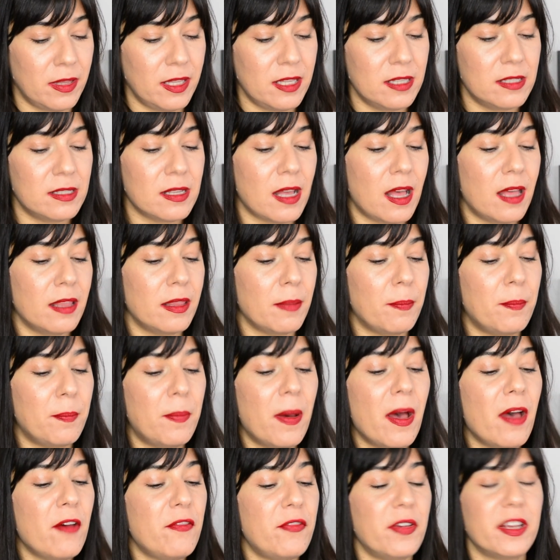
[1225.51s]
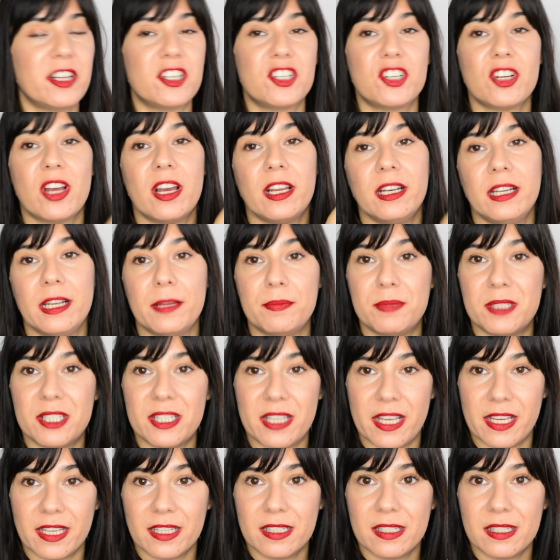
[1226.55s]
These are the Perfect Shine
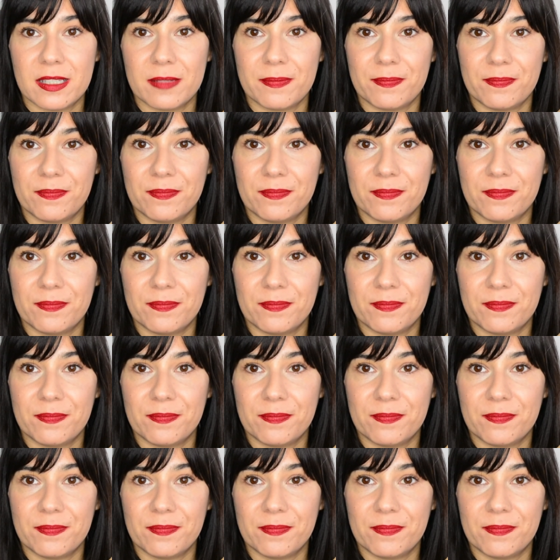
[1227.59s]
lipsticks